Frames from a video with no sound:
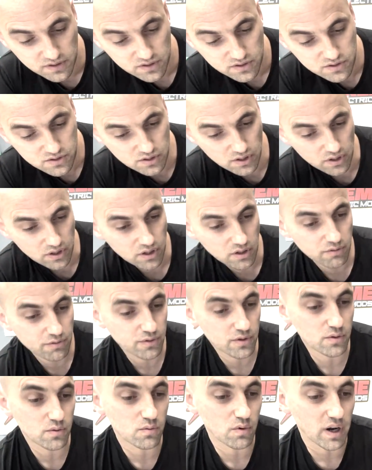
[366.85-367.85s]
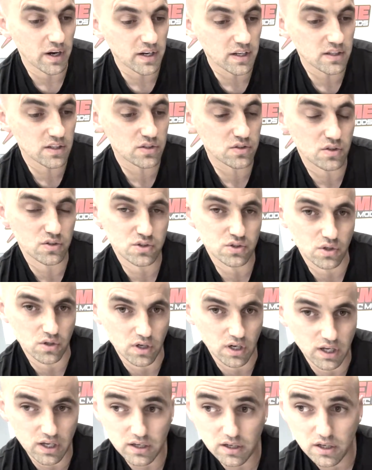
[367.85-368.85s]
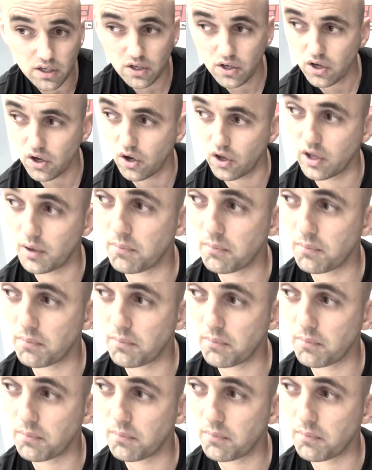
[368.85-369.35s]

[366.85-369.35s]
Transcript: So if you're running this controller on a